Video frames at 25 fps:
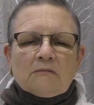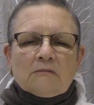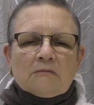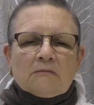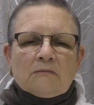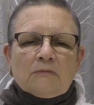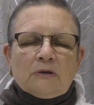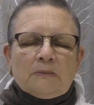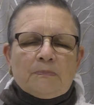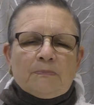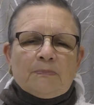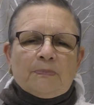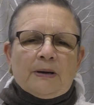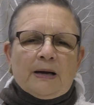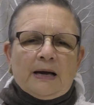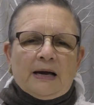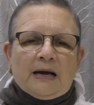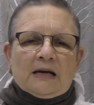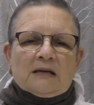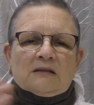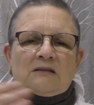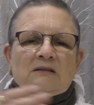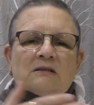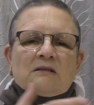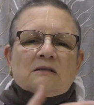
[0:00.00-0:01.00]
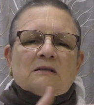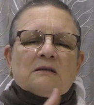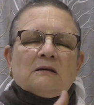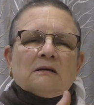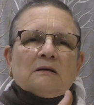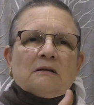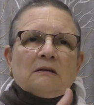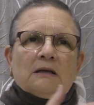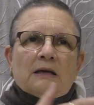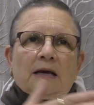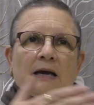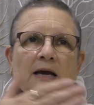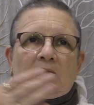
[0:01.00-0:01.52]
we
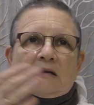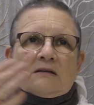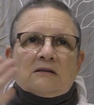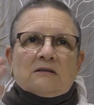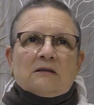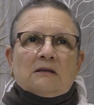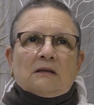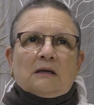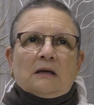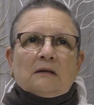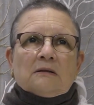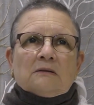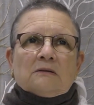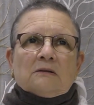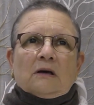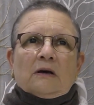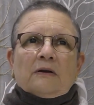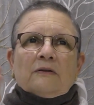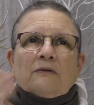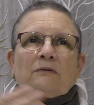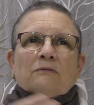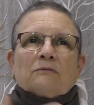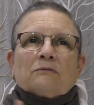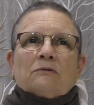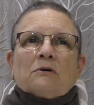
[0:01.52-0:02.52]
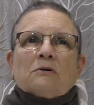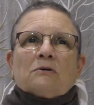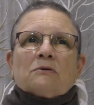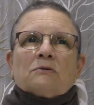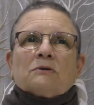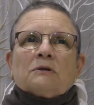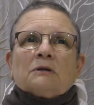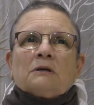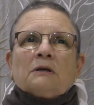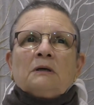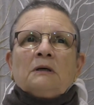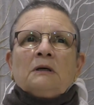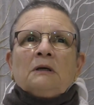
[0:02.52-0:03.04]
passed the accident on the
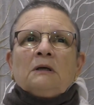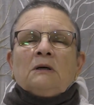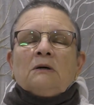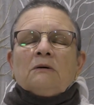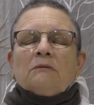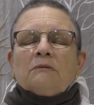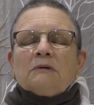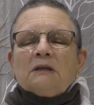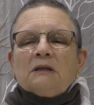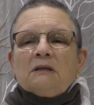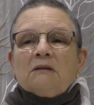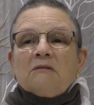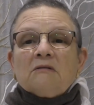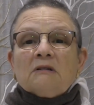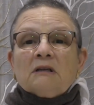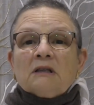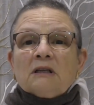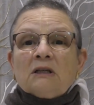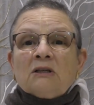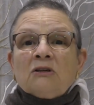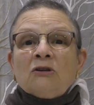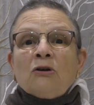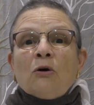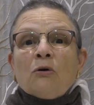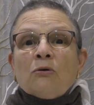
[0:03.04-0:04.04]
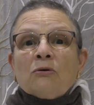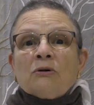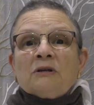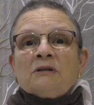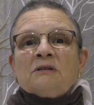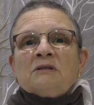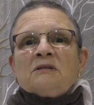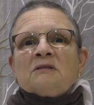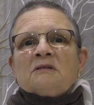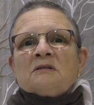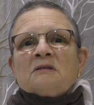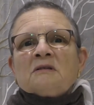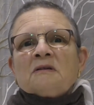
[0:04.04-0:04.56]
road. We didn't really
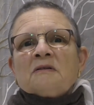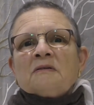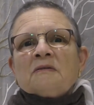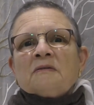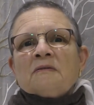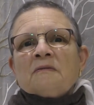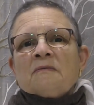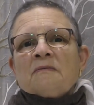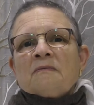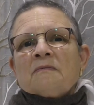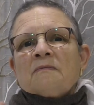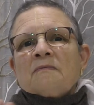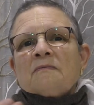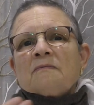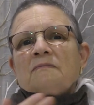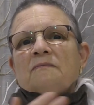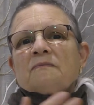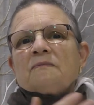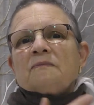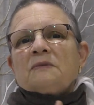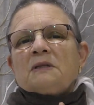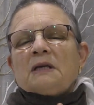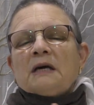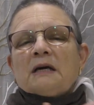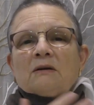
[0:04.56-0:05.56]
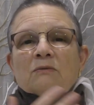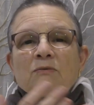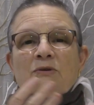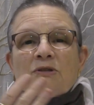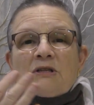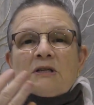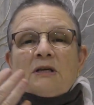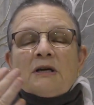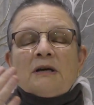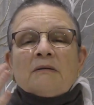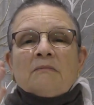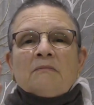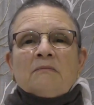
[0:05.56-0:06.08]
notice that it
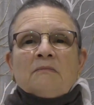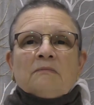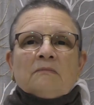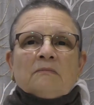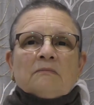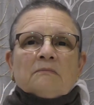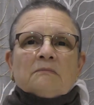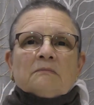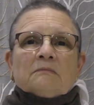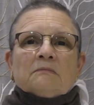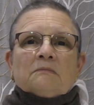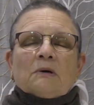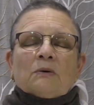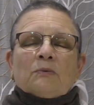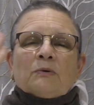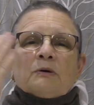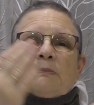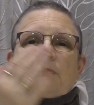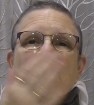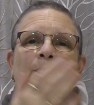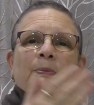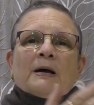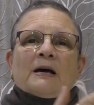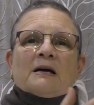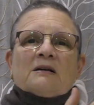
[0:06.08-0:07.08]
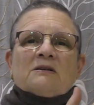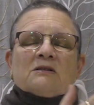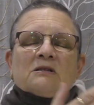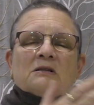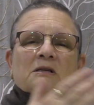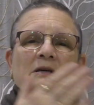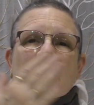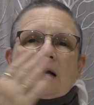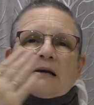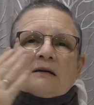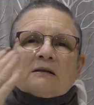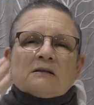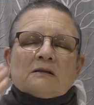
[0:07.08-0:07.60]
was him, but we passed
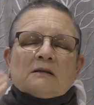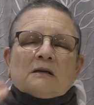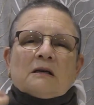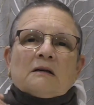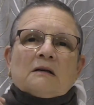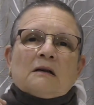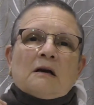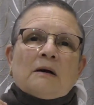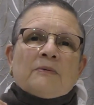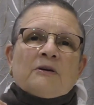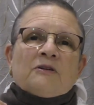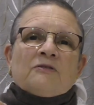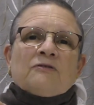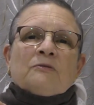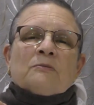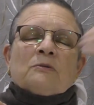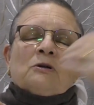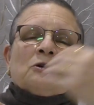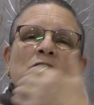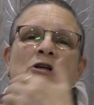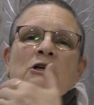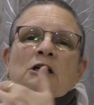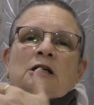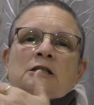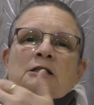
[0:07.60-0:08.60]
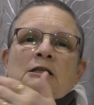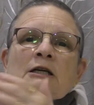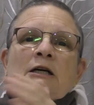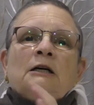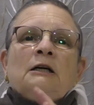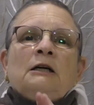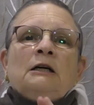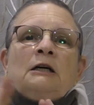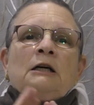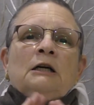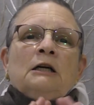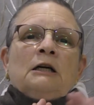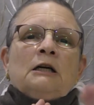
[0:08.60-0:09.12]
the accident coming from Kolkata.
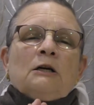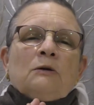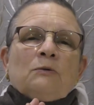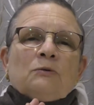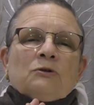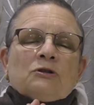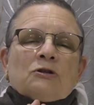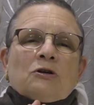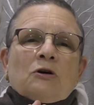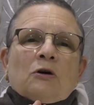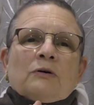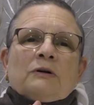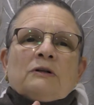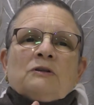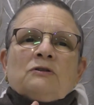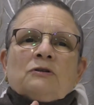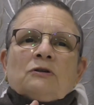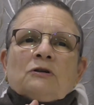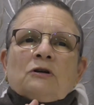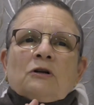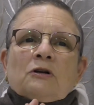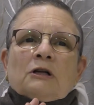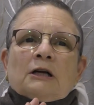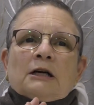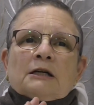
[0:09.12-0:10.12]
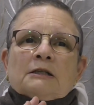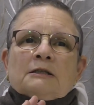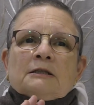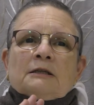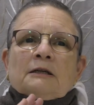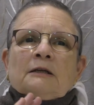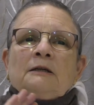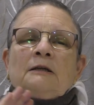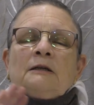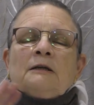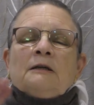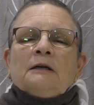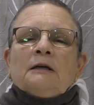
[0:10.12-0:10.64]
He was going to
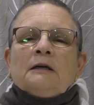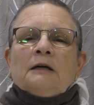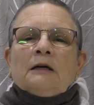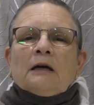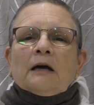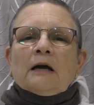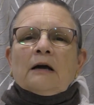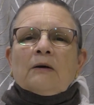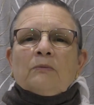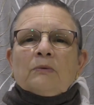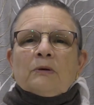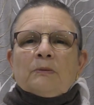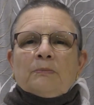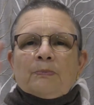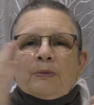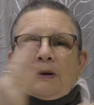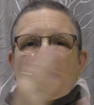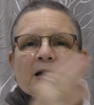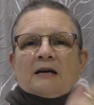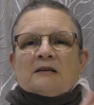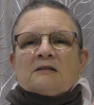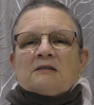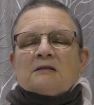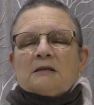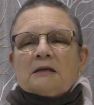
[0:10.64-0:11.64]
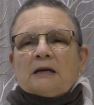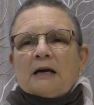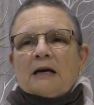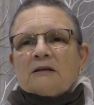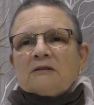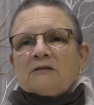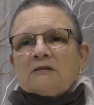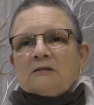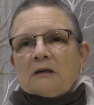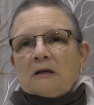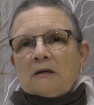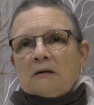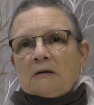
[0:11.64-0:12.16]
Kolkata, and we passed the
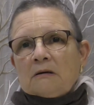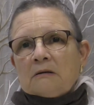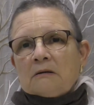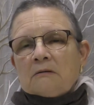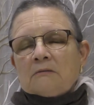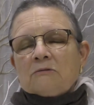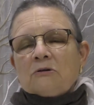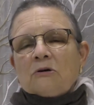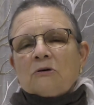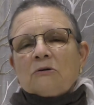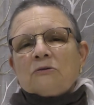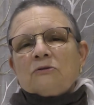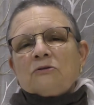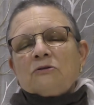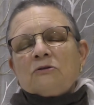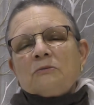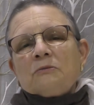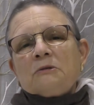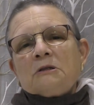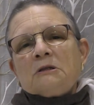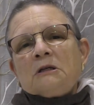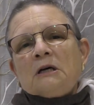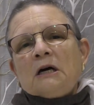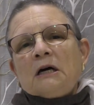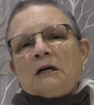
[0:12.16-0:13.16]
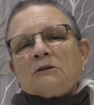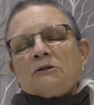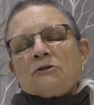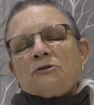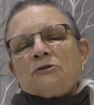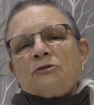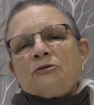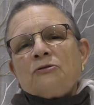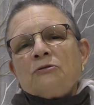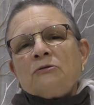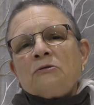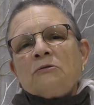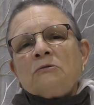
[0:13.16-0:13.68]
accident on the road. So when we got
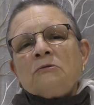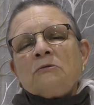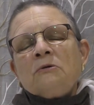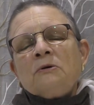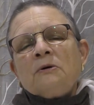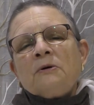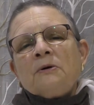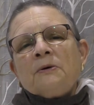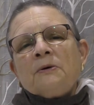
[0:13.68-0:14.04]
to